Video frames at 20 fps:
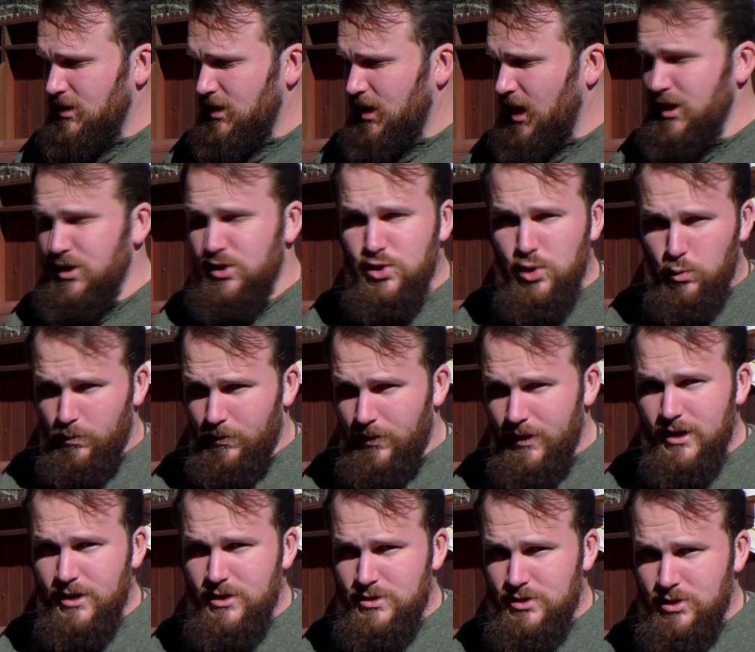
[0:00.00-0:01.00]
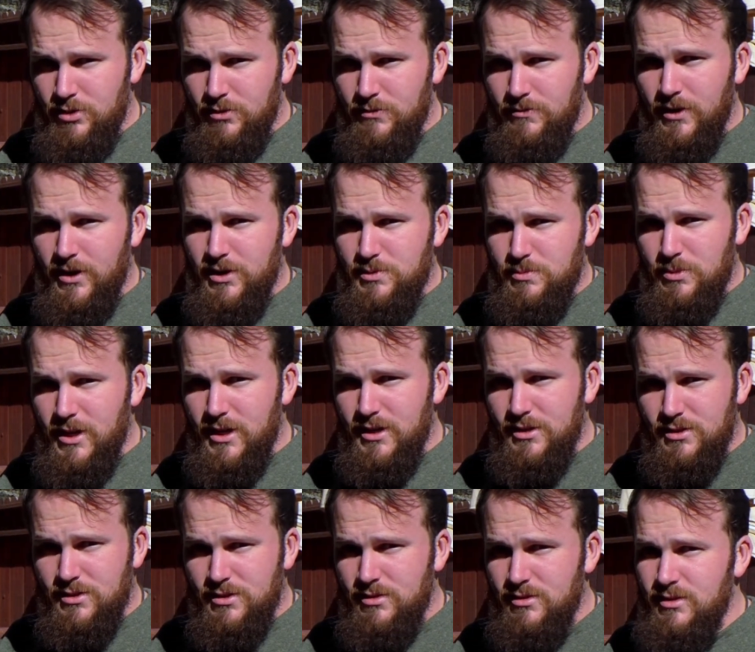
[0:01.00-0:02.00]
I don't think it's a good French press.
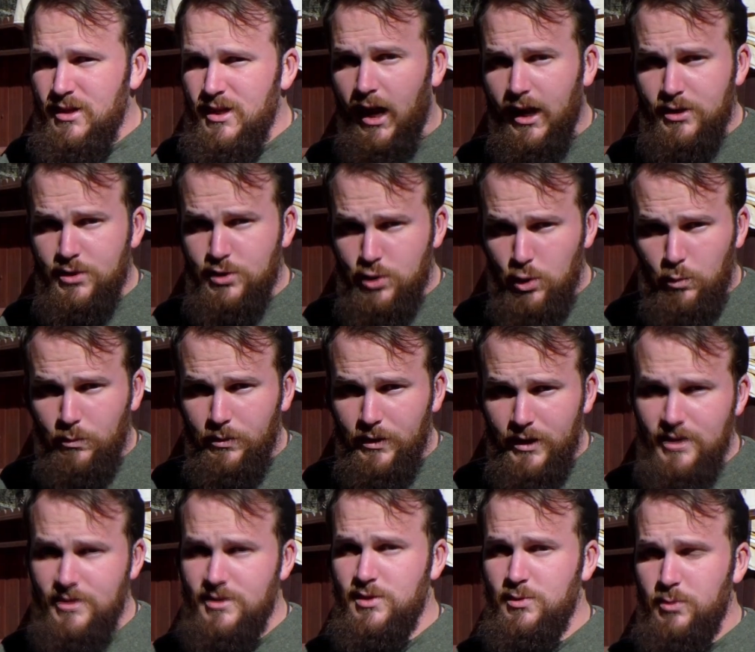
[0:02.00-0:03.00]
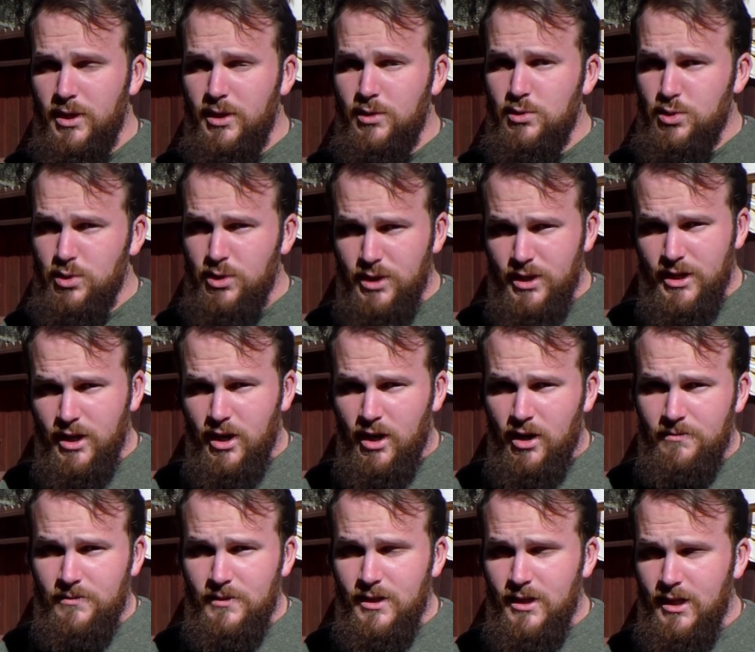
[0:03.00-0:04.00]
I don't think it's the way you should get
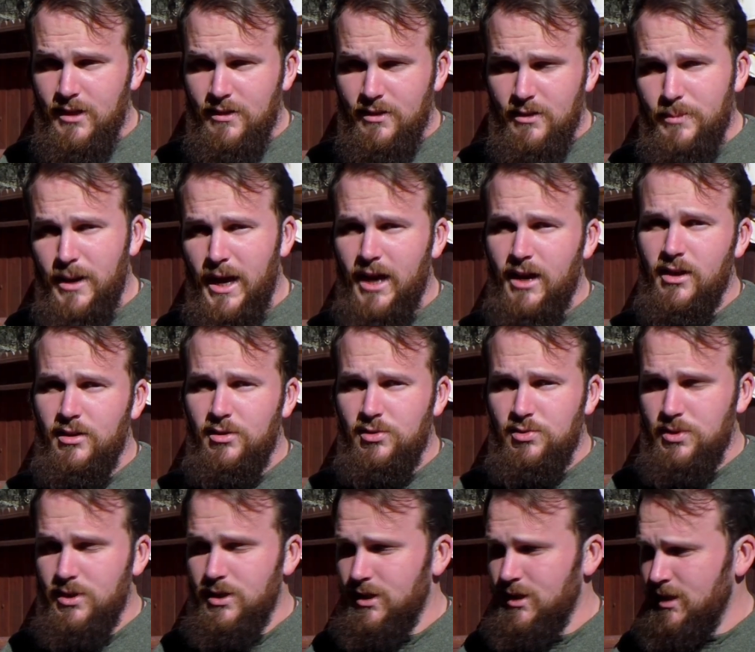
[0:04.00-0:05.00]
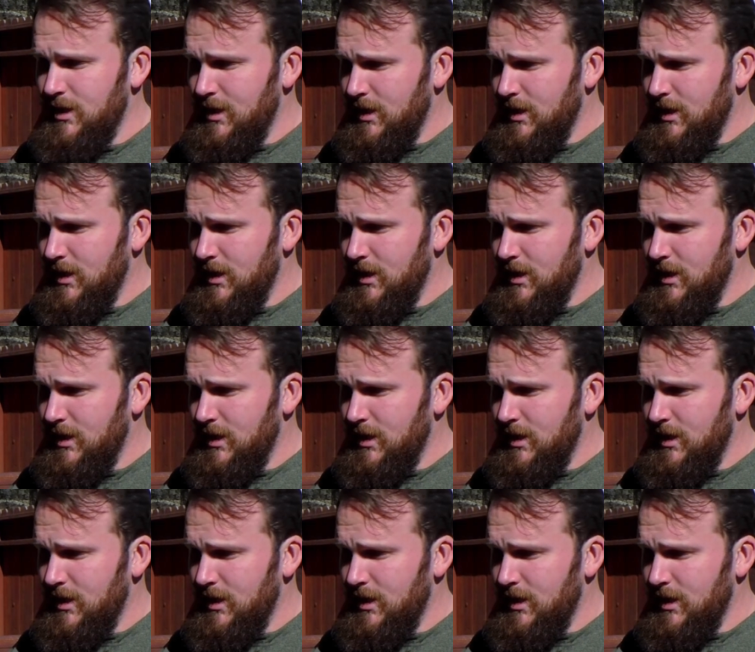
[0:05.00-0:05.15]
coffee in the backcountry.